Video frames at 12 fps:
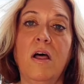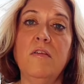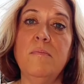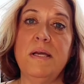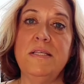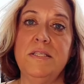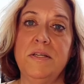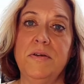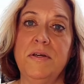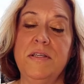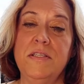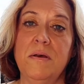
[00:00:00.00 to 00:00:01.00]
of my
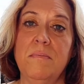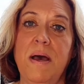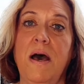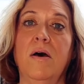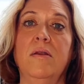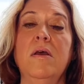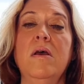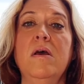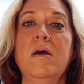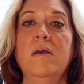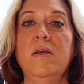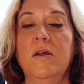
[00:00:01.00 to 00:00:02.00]
series about
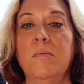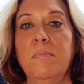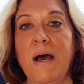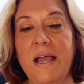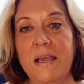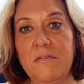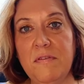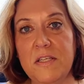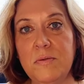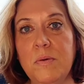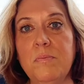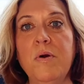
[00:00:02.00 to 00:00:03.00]
you know, buying
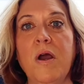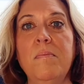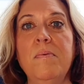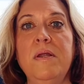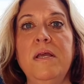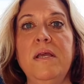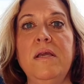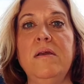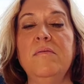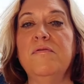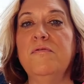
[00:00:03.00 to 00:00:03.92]
investment property,